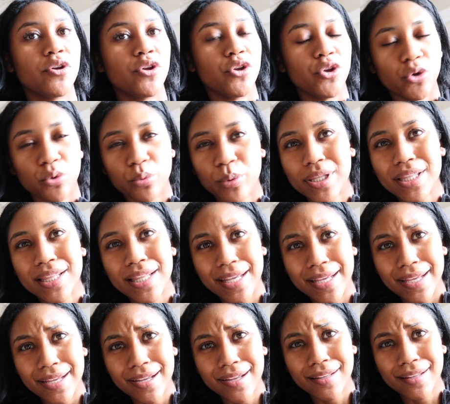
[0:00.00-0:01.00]
You would
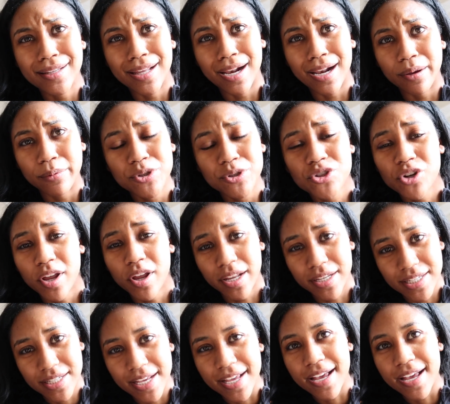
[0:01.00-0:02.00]
think that I was trying
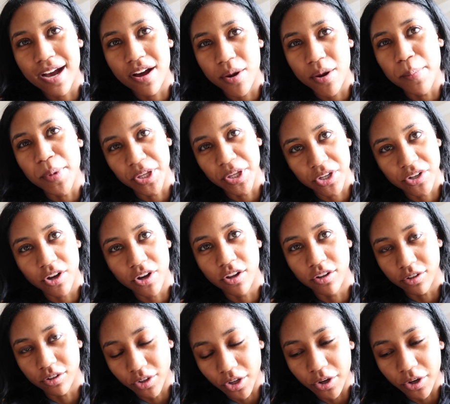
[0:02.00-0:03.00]
to take out a million
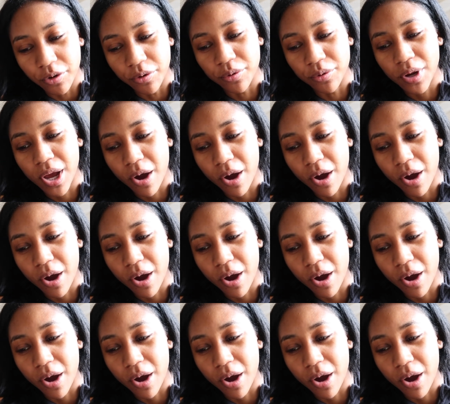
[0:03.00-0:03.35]
dollar loan.